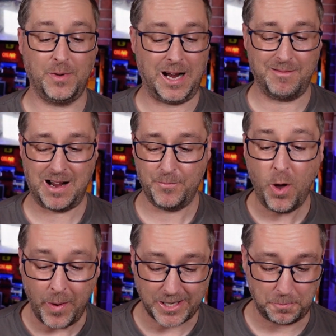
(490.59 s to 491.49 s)
I'm
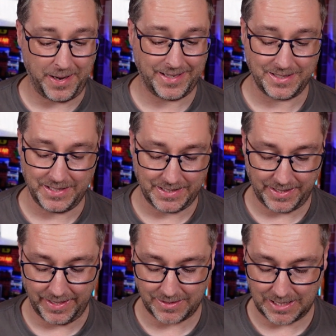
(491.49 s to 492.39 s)
no expert in these
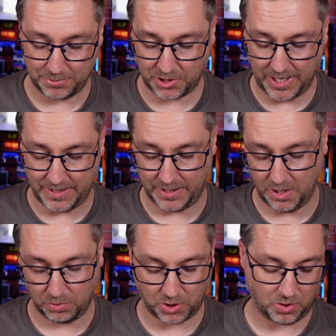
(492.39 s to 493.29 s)
things, and I'm certainly
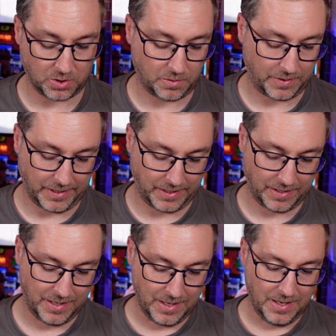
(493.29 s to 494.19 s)
no sort of like